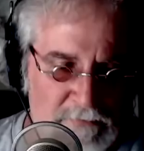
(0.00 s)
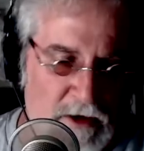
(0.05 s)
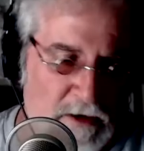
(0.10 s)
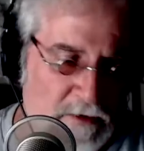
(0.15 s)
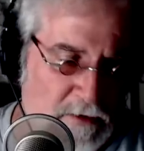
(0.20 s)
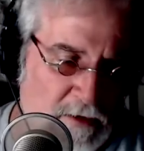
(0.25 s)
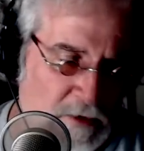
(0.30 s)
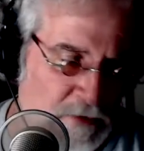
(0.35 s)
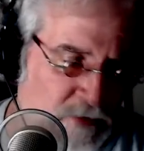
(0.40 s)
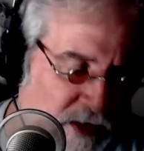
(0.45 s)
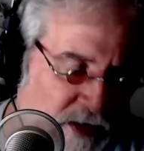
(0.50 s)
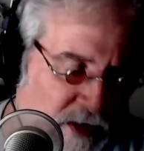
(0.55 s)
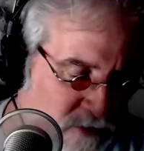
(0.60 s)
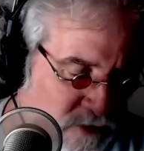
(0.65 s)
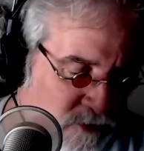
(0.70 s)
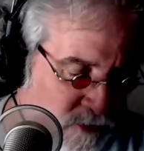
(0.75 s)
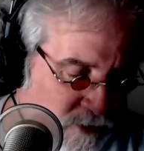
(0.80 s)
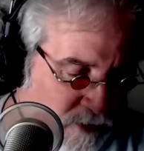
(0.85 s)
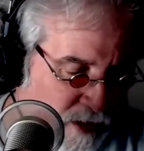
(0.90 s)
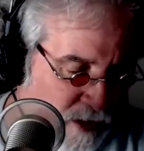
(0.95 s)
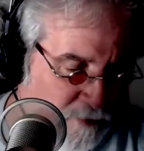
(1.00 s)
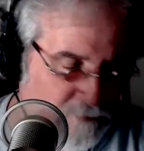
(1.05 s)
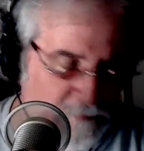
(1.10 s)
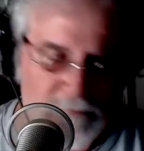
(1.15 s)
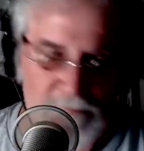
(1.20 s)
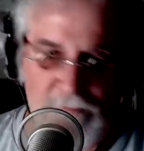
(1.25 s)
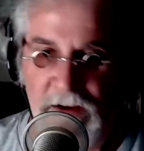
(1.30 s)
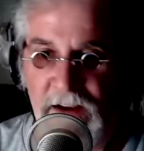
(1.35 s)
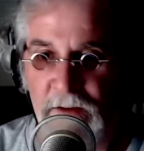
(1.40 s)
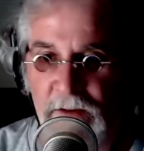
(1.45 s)
no, no. Thanks for not
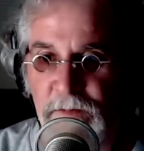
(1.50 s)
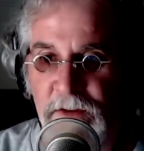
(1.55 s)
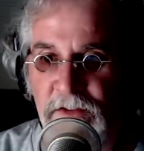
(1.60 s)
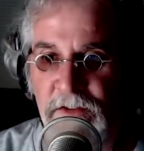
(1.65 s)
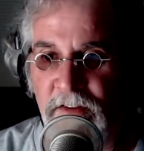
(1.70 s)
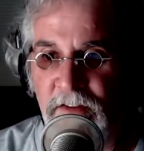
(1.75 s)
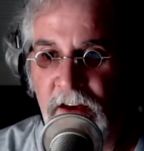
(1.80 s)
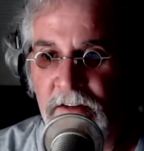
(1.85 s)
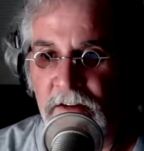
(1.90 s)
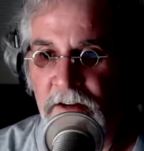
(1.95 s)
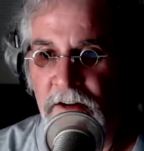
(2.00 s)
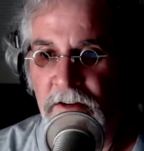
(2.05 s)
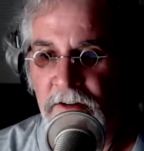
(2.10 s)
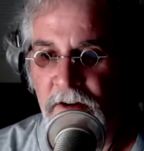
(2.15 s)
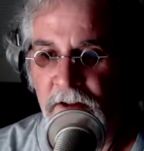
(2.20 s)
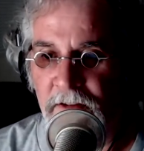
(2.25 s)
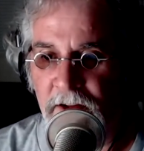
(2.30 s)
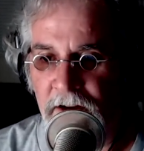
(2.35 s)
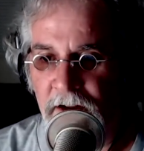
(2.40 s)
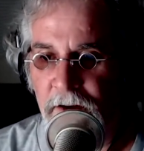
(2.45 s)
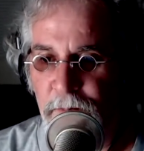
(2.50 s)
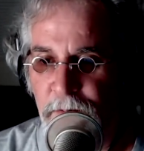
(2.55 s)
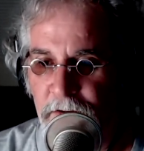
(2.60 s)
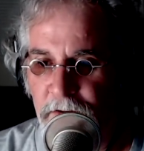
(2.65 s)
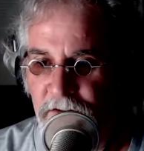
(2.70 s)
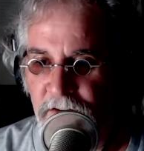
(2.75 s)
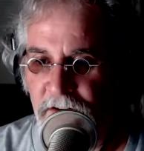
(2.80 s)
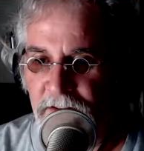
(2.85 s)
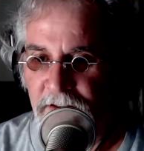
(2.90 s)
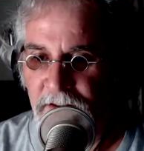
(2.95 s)
making me stand alone on that. I
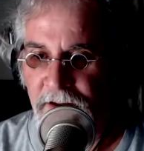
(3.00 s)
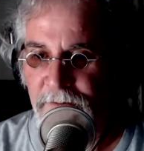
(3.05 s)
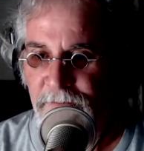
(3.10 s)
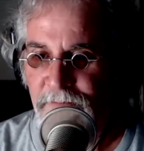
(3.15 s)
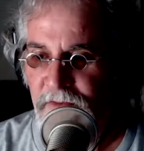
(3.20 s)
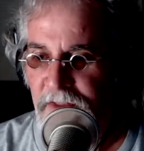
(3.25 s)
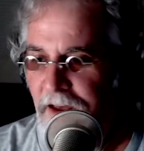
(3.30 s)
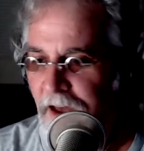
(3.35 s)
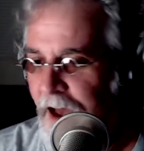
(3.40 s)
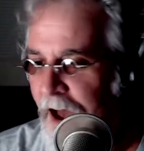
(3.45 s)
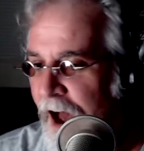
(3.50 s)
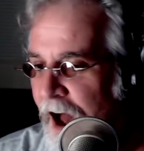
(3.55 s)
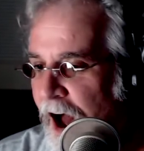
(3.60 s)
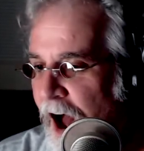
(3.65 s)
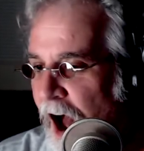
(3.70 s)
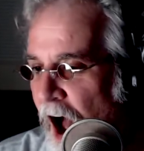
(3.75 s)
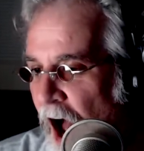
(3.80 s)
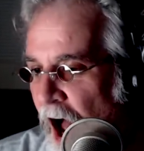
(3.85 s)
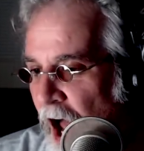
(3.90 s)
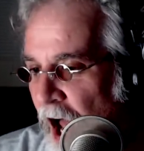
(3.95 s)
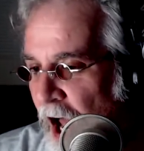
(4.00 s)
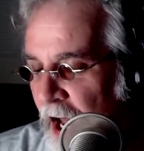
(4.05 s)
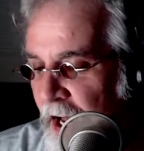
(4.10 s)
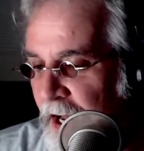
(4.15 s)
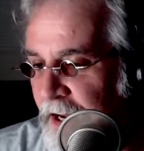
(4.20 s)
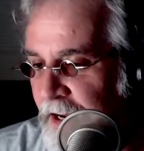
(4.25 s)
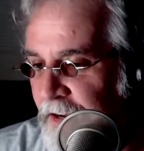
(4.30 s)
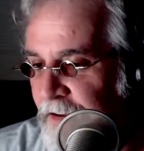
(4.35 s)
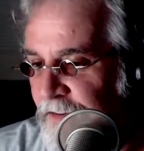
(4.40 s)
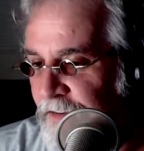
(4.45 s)
appreciate that. Uh,
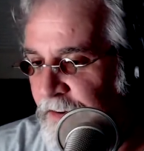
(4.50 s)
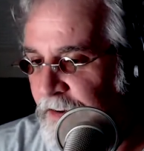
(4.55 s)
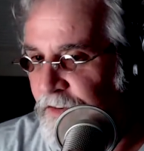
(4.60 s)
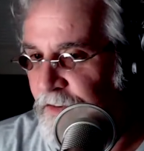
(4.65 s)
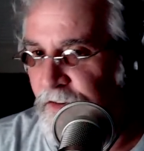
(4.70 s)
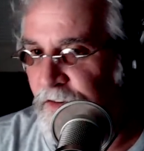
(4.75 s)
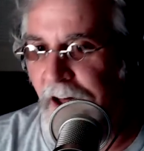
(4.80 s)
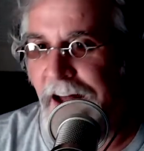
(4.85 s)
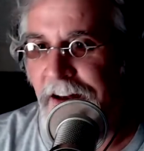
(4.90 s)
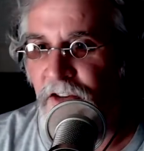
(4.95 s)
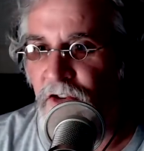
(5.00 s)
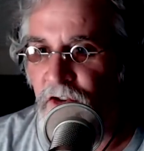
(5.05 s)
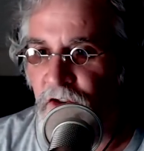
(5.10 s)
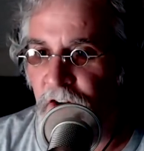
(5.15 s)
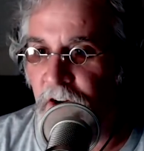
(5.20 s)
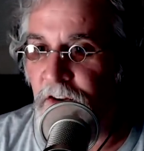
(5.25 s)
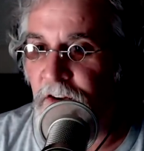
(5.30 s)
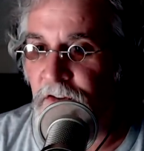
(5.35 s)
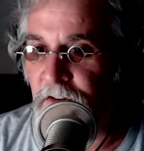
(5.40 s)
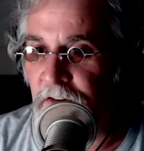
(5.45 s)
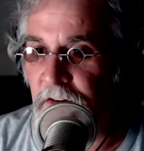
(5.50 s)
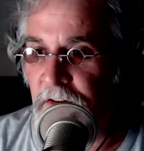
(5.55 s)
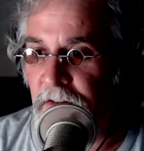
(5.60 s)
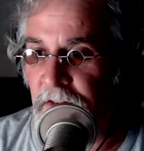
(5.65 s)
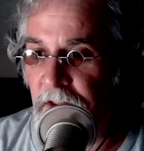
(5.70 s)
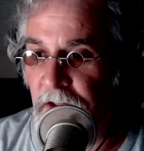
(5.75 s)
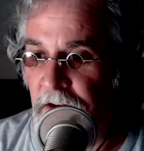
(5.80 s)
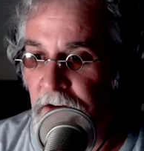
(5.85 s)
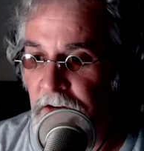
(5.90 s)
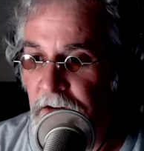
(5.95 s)
it's it's not just
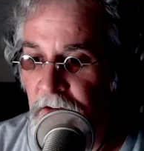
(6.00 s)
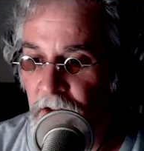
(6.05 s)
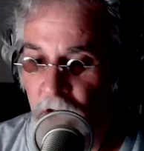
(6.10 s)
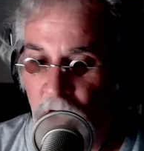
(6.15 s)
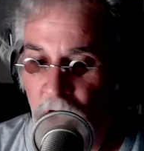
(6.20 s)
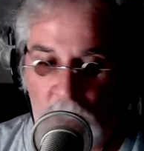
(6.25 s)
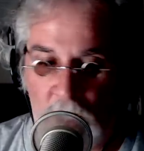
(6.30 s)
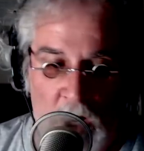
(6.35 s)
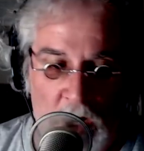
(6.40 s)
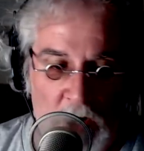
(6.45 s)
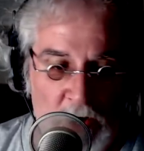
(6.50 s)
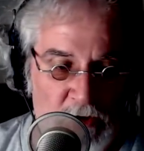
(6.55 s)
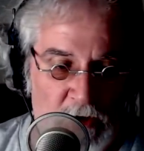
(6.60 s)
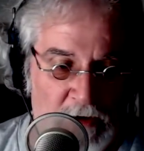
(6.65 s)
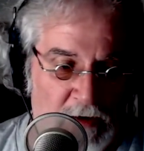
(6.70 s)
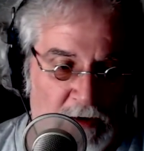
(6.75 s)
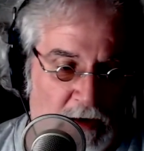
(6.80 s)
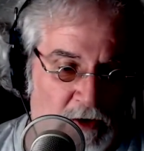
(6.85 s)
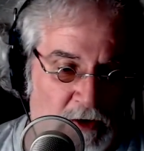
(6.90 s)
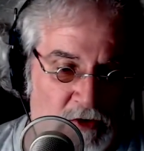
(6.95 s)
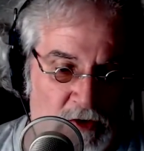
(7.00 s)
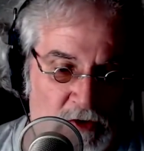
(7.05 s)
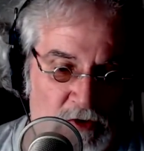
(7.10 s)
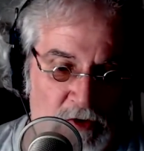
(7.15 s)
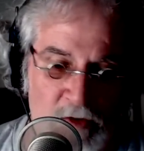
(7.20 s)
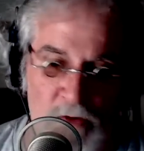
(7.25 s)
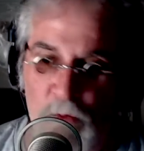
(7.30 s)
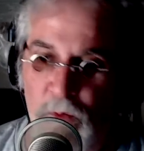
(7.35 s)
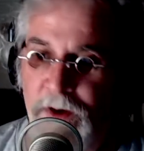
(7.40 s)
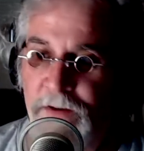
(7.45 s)
the the car technology
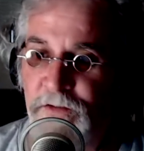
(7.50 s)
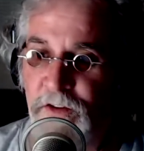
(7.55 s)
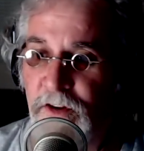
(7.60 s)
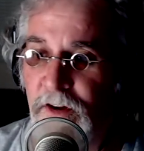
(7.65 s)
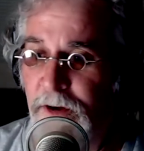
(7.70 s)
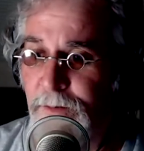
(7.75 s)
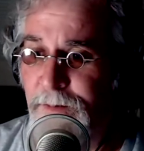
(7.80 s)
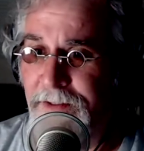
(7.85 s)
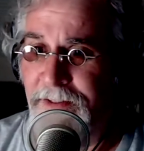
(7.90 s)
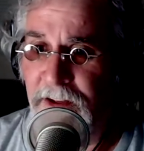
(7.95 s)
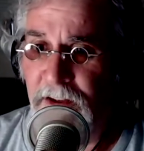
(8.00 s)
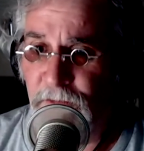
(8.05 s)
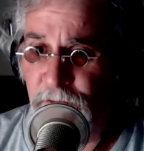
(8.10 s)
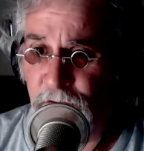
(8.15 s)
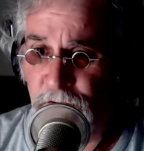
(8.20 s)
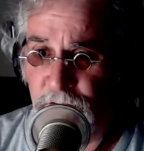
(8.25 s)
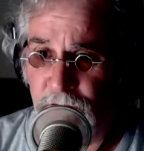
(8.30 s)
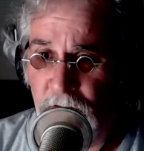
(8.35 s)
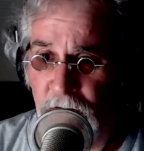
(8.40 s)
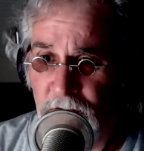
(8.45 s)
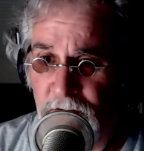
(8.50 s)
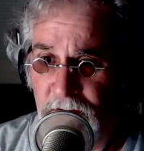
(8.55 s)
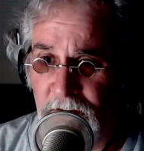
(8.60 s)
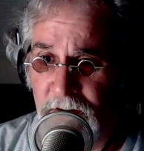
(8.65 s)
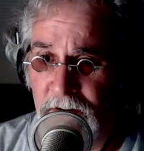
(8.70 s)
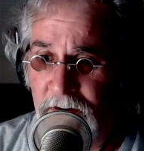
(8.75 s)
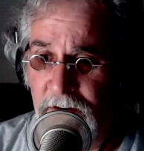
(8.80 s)
too. We have to talk about the infrastructure